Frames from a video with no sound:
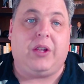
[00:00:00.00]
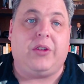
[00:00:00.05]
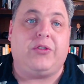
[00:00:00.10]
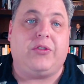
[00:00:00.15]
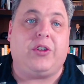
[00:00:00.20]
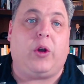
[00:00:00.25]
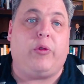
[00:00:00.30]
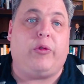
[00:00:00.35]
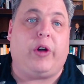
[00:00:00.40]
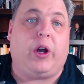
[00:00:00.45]

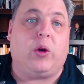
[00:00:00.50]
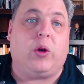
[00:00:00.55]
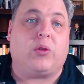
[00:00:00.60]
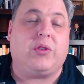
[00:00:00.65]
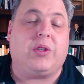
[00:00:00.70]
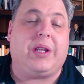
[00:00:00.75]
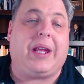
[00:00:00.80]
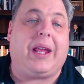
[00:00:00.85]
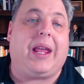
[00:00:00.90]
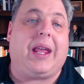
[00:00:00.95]
So
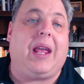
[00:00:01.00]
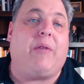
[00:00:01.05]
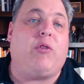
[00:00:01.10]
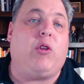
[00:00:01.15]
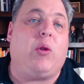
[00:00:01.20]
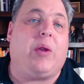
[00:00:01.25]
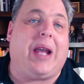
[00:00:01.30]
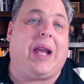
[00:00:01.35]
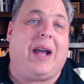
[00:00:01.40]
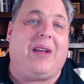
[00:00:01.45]
folks, if
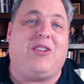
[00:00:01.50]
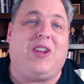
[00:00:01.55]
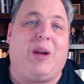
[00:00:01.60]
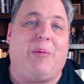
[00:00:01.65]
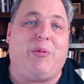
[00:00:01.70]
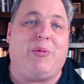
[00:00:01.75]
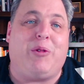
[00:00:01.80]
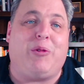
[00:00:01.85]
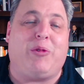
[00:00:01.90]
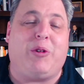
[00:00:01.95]
you got
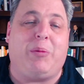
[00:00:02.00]
something